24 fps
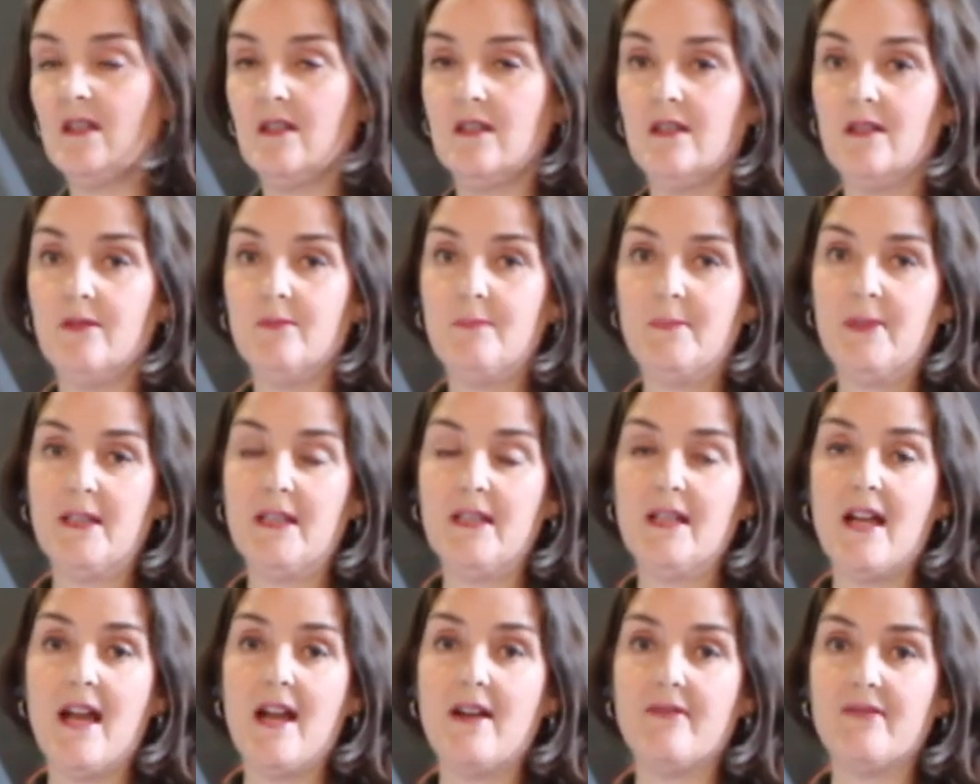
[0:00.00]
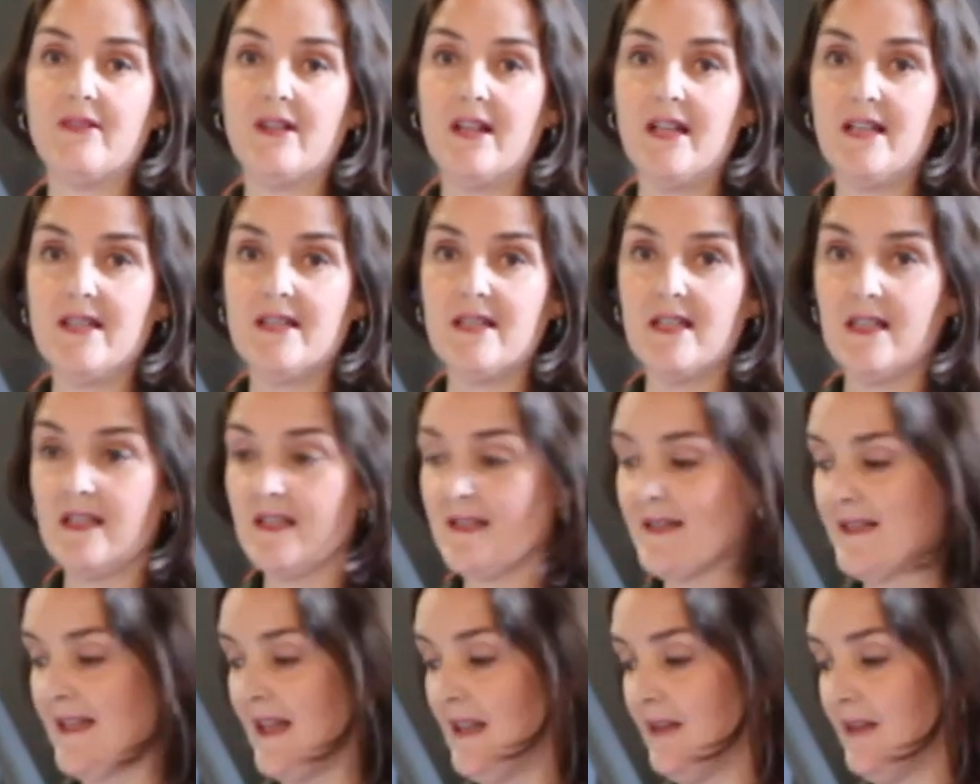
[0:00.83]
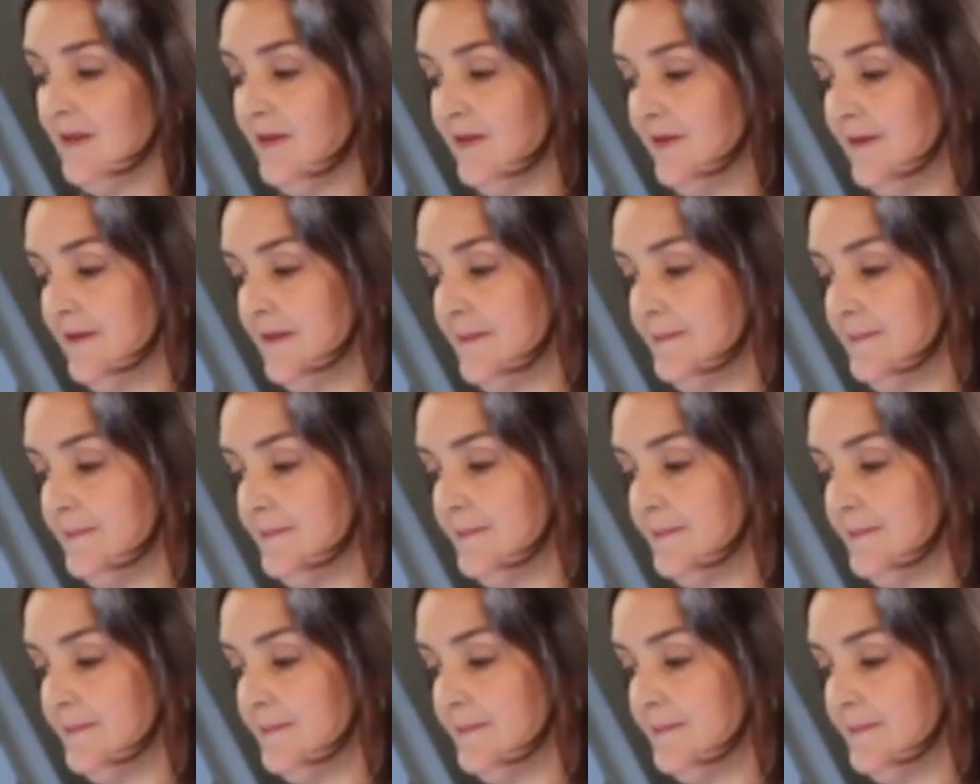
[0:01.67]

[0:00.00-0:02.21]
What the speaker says: loopy, ever-eighting self.